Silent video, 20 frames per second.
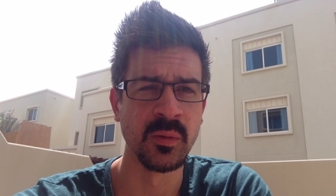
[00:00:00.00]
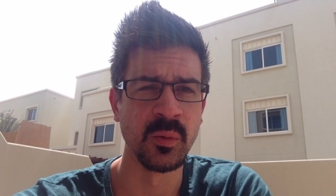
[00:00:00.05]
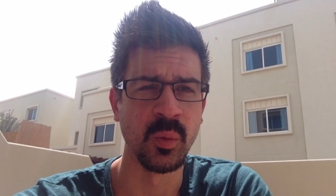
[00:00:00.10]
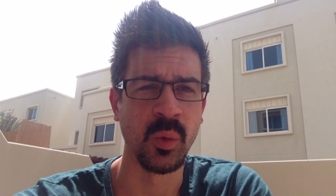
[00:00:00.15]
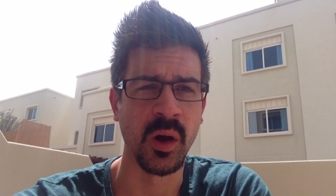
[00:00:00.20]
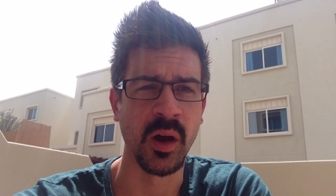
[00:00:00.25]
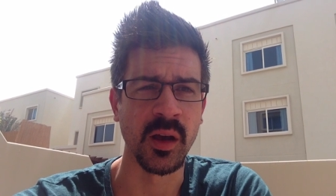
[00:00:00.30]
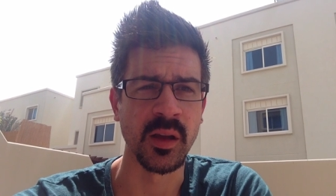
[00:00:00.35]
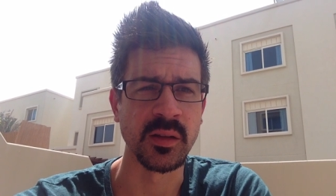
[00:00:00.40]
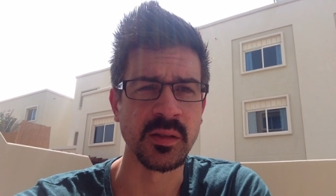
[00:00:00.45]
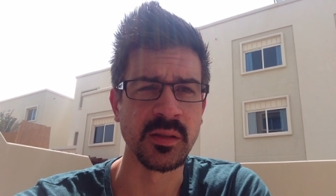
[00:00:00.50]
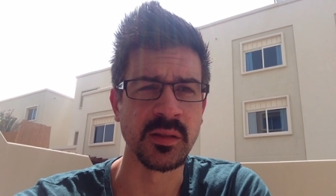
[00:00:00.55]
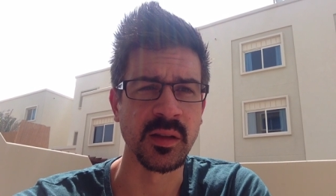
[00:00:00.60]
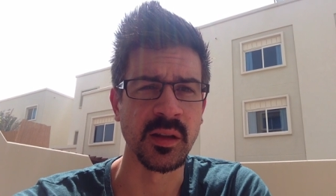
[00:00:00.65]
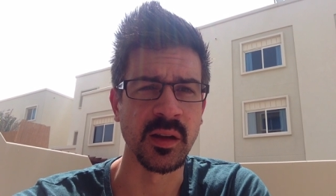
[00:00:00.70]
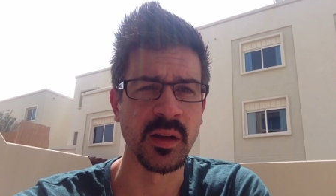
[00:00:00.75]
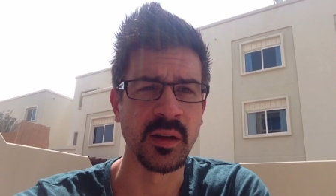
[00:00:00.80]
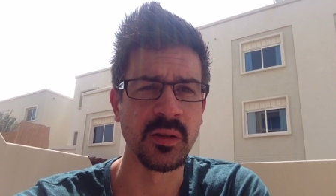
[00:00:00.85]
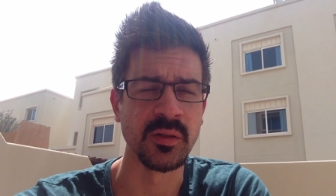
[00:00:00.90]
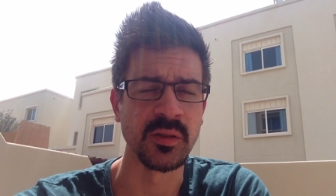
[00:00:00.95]
why it's
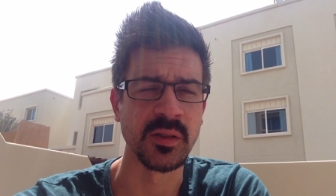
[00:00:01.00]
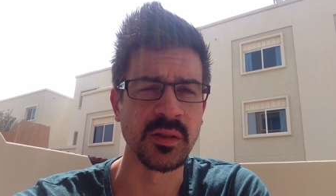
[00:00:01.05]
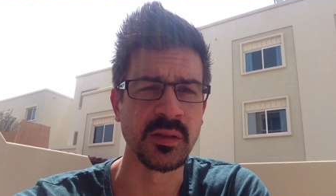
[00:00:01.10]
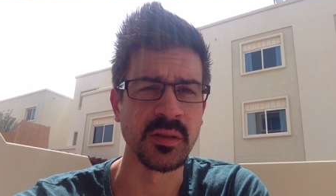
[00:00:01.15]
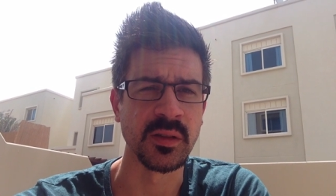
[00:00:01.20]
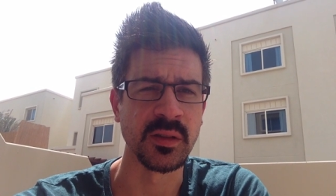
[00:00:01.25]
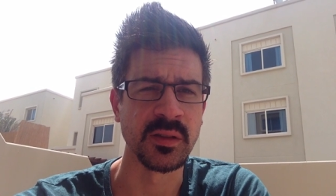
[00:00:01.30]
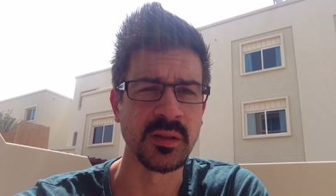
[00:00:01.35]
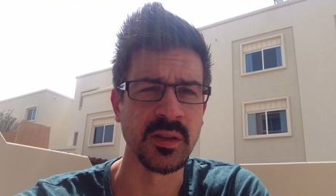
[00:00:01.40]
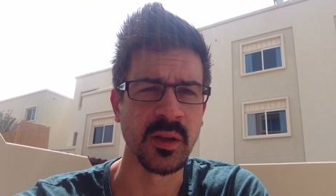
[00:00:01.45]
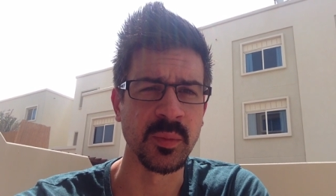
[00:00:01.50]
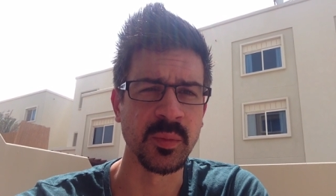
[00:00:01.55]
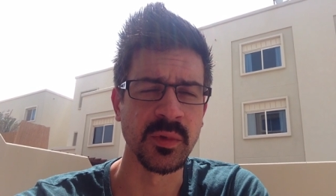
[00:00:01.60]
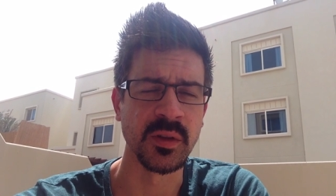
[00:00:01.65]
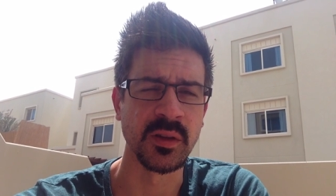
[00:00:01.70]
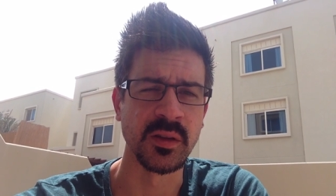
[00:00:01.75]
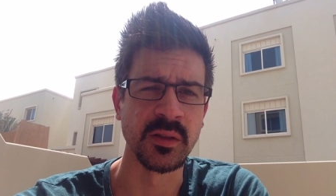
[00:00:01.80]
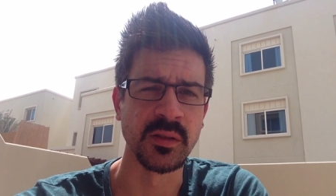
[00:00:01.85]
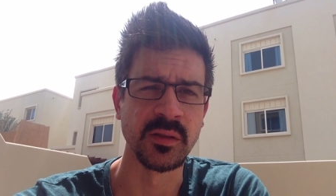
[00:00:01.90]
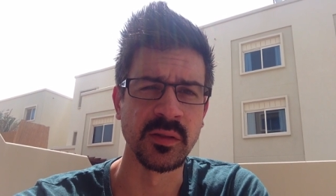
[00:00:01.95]
there, and just accept
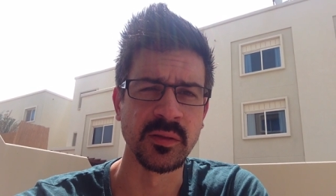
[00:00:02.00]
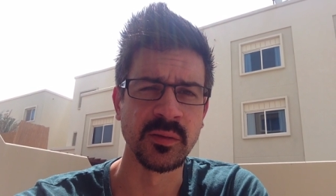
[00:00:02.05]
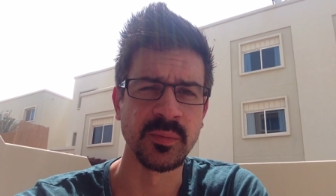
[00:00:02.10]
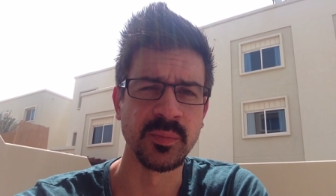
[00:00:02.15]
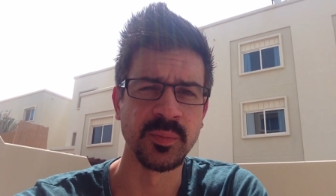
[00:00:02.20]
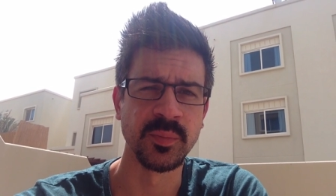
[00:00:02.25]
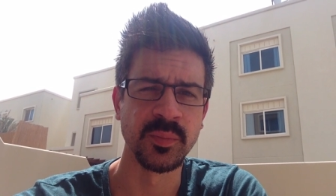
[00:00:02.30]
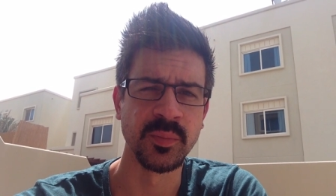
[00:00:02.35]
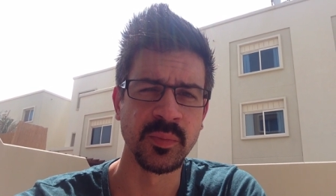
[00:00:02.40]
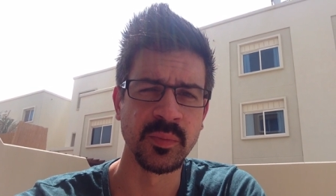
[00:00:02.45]
it and